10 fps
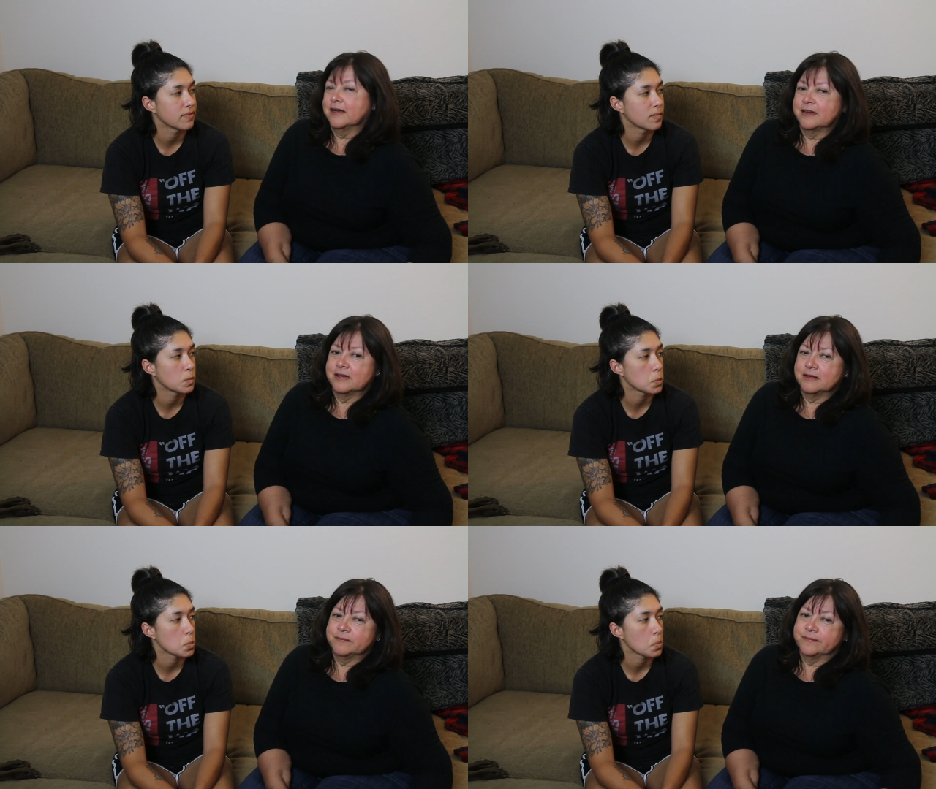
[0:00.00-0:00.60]

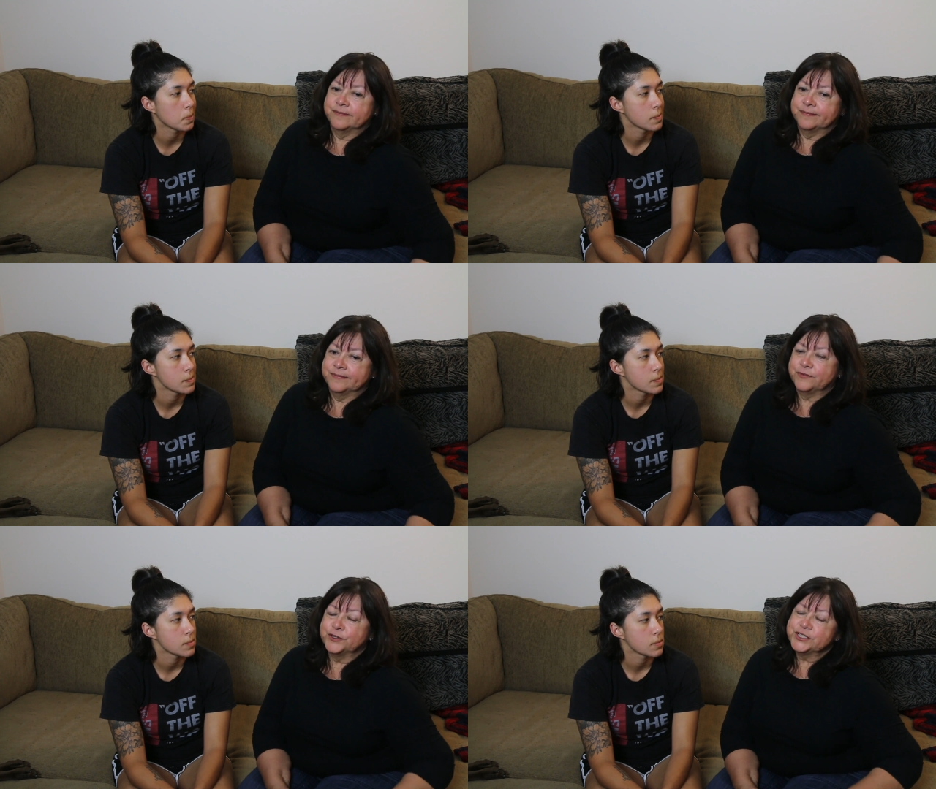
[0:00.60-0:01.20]
Speaker 1: um,
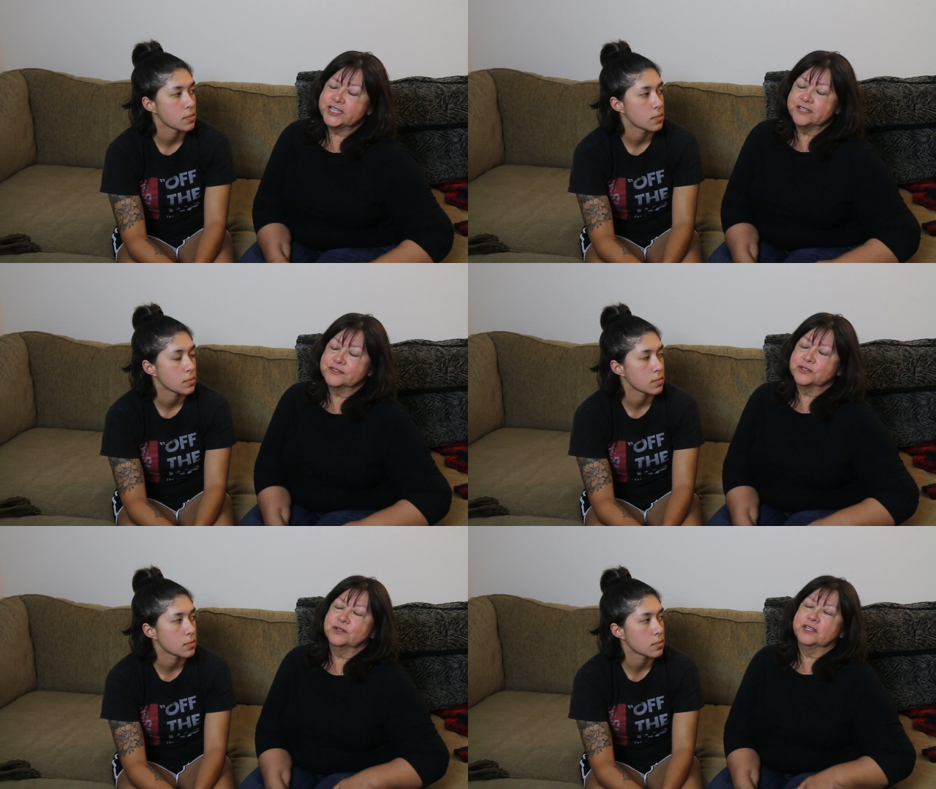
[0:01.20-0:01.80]
first day
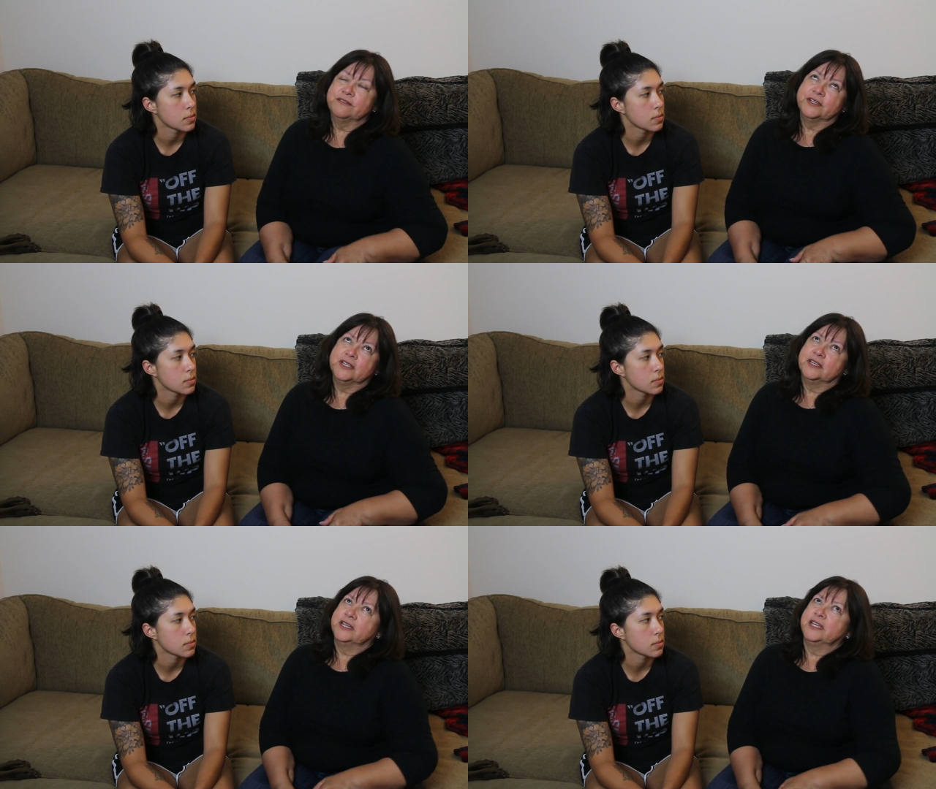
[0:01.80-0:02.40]
of school
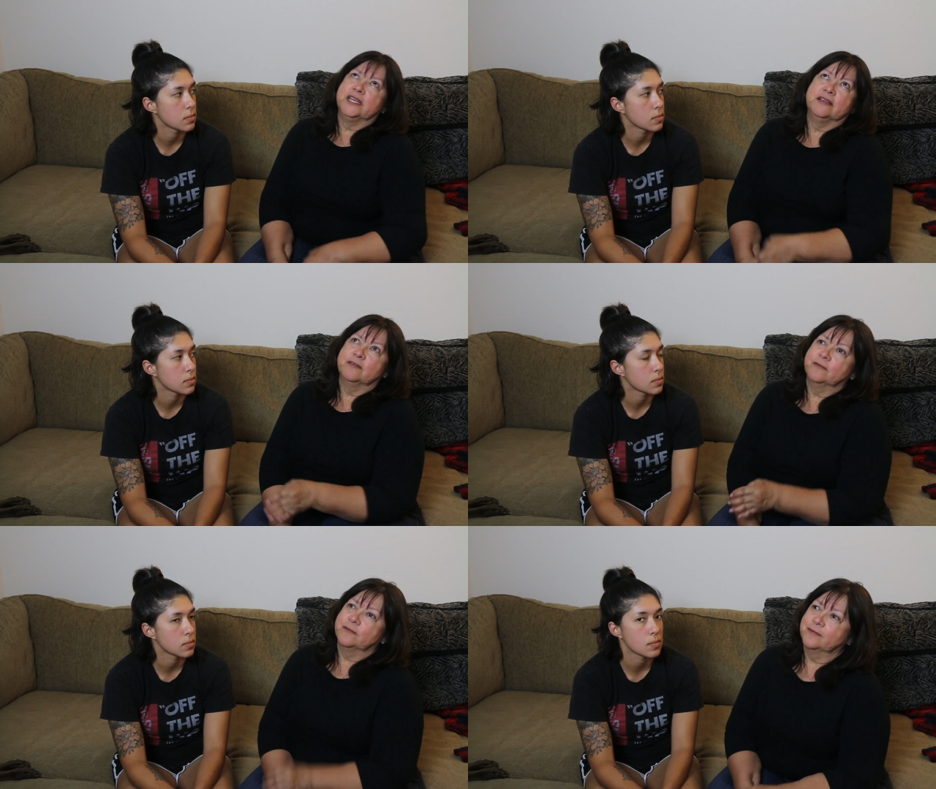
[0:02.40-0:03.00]
every
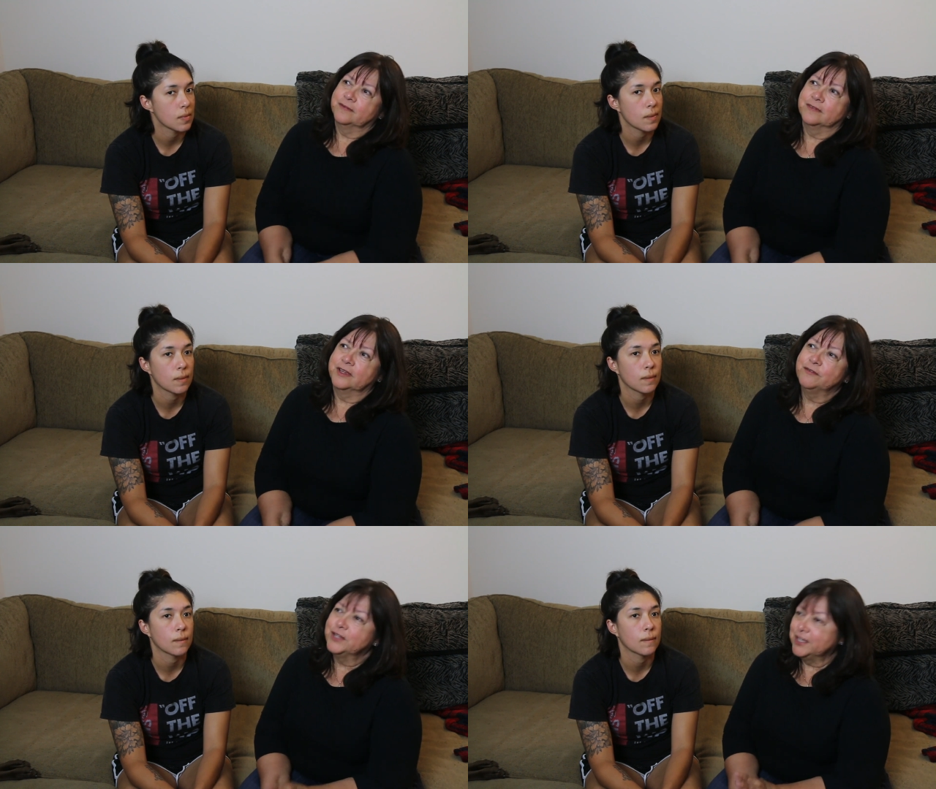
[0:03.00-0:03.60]
day,
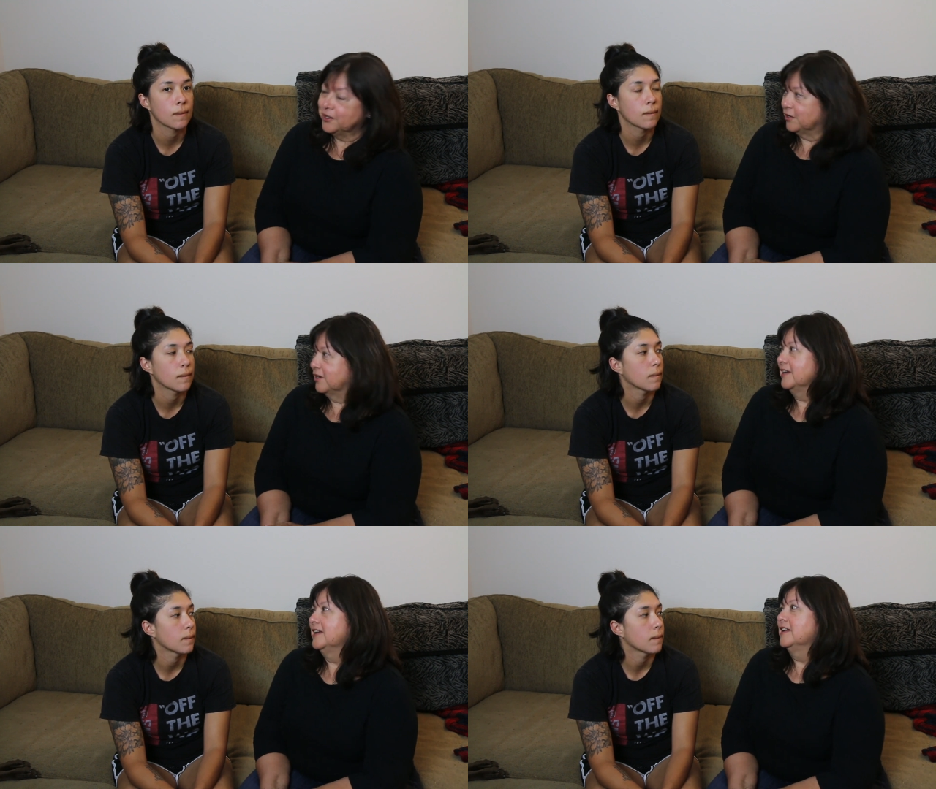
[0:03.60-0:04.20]
every
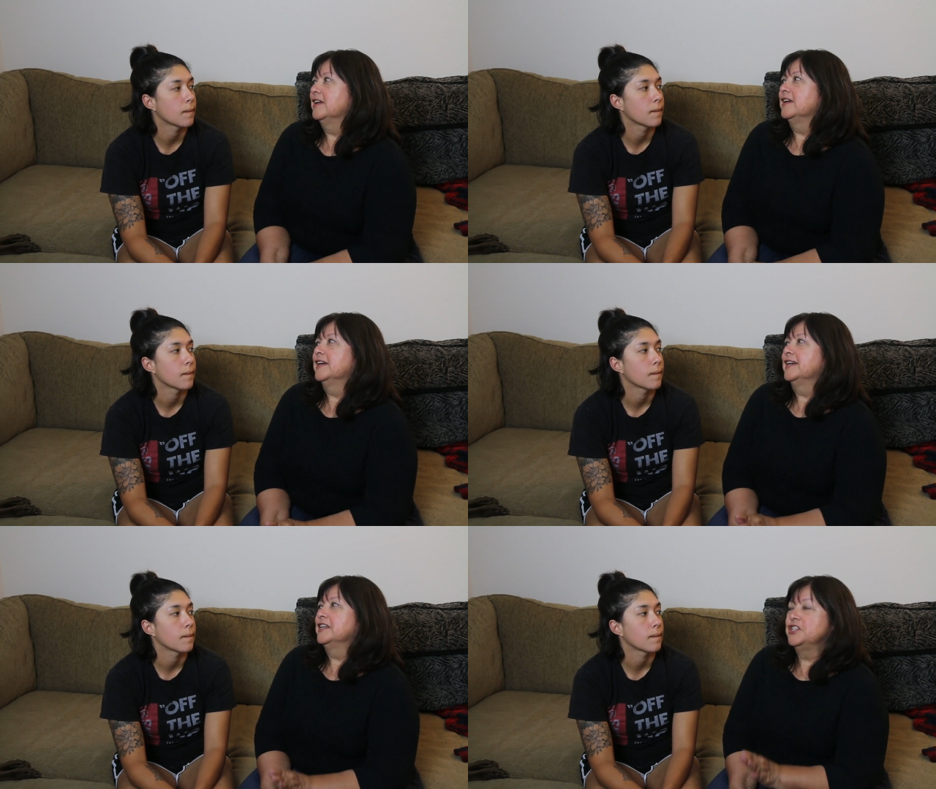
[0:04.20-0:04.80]
year,
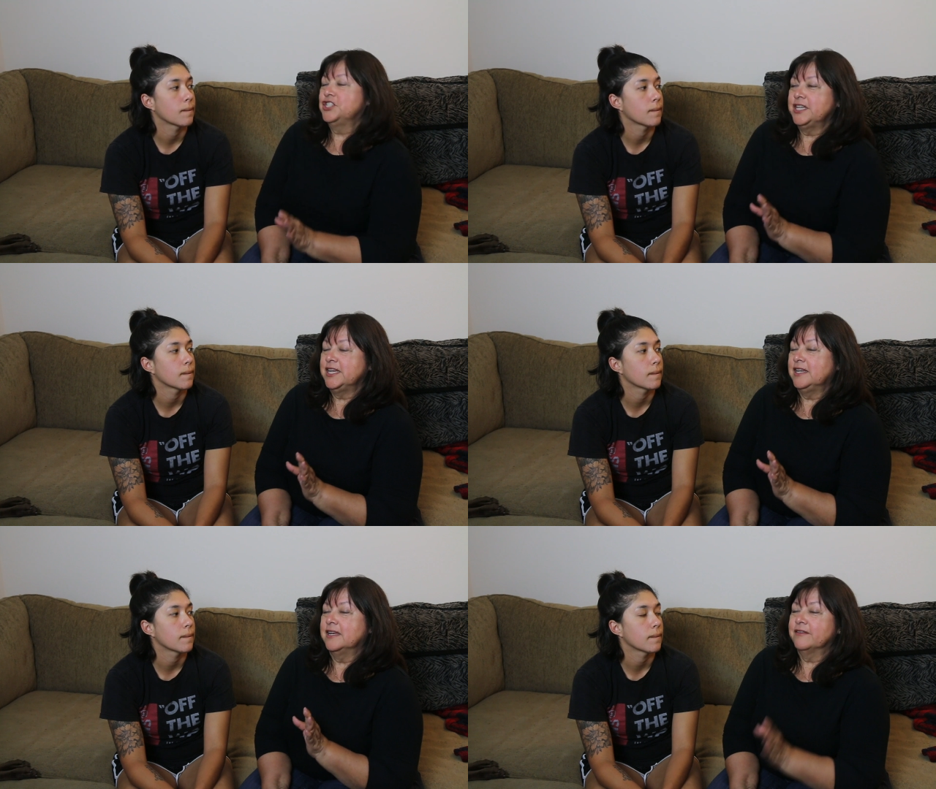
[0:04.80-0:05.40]

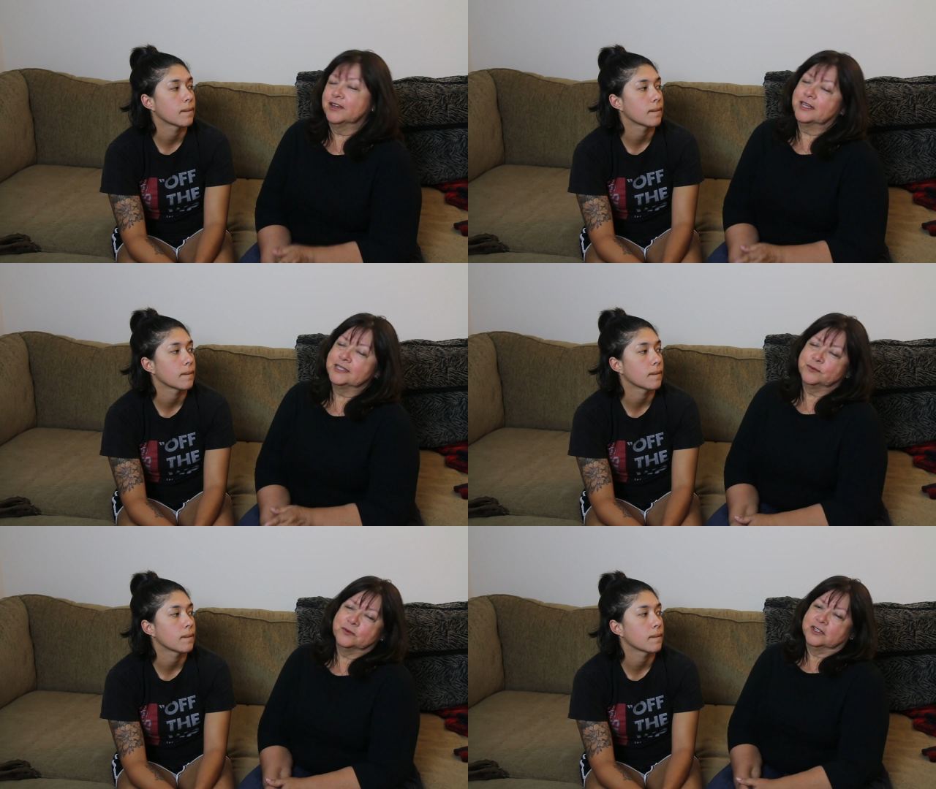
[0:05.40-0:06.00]
she never
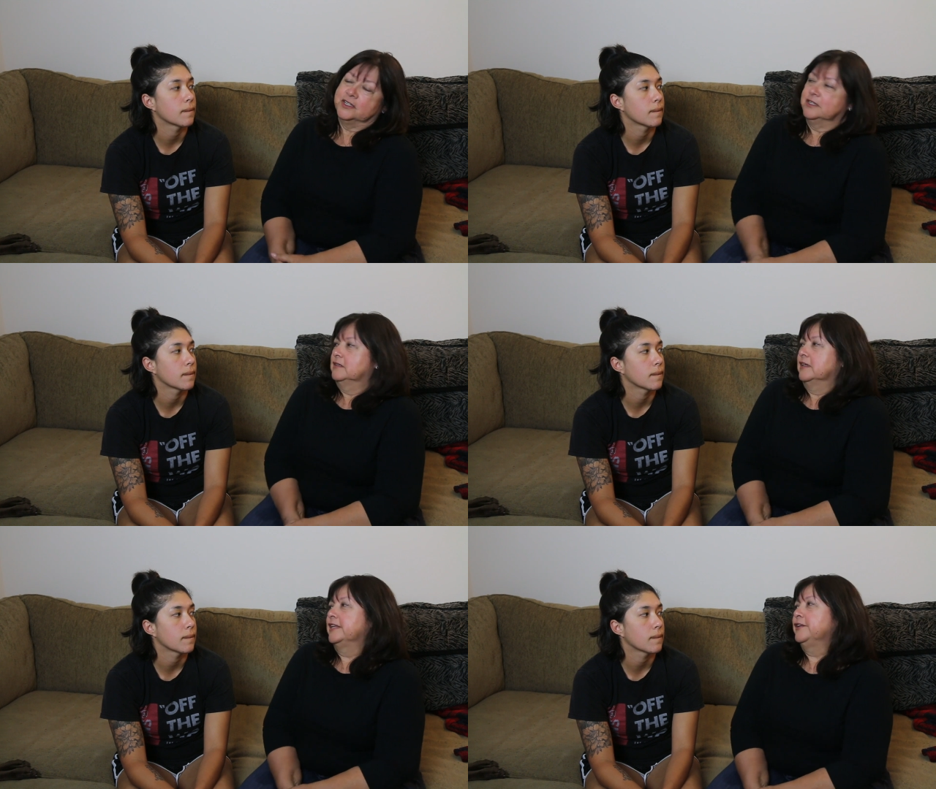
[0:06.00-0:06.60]
got to wear
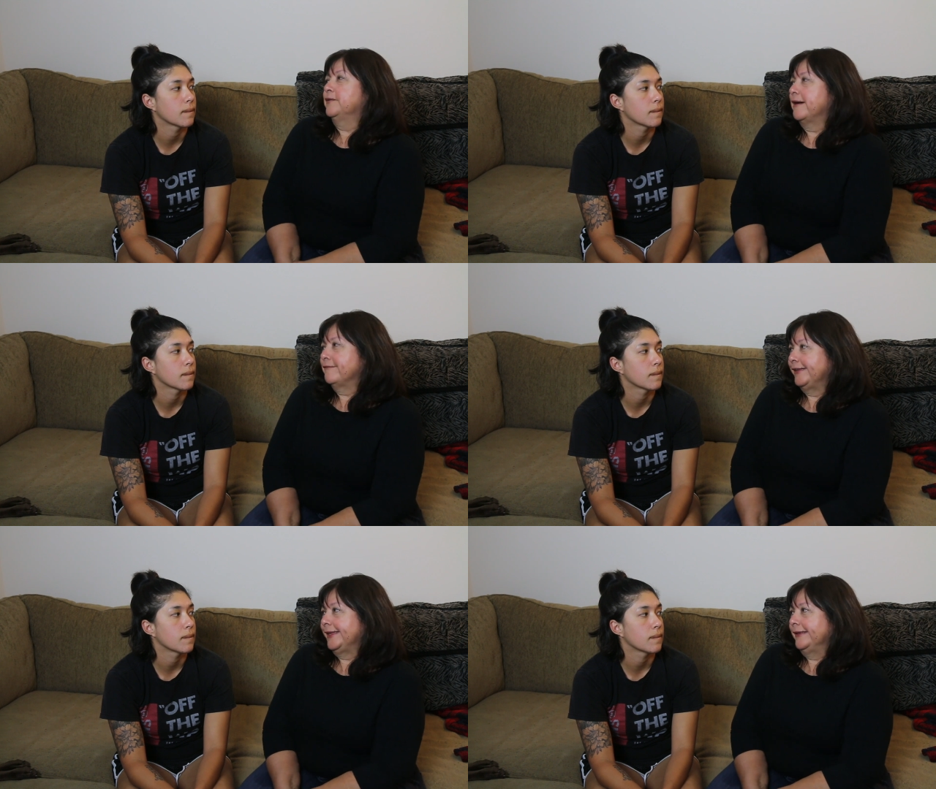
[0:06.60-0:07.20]
a new
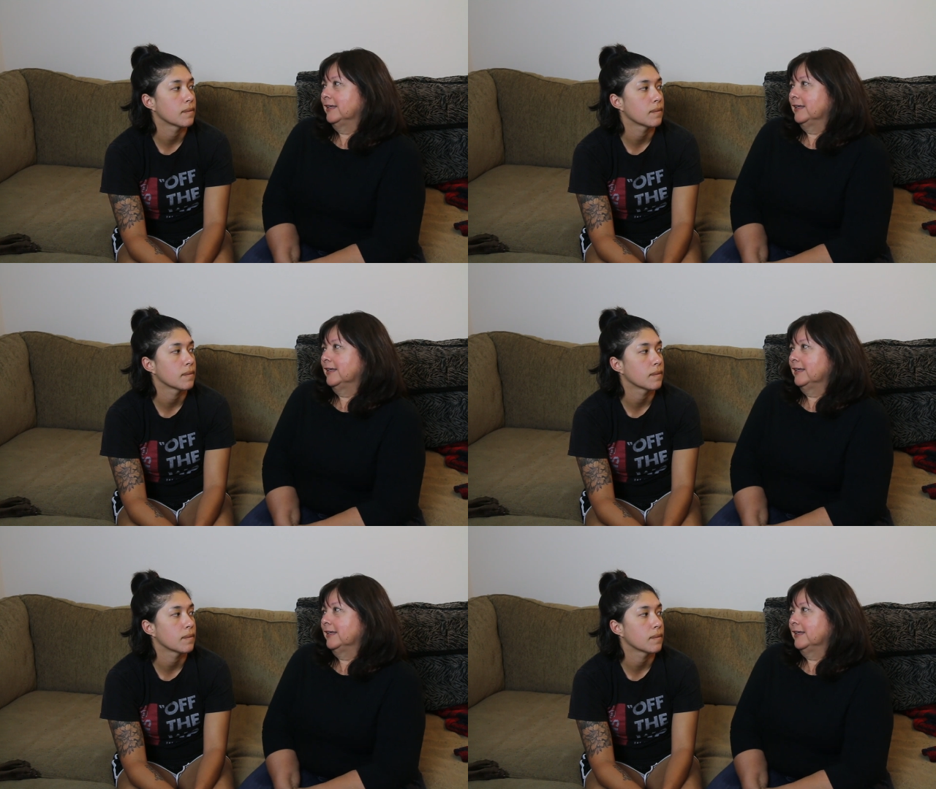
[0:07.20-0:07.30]
outfit.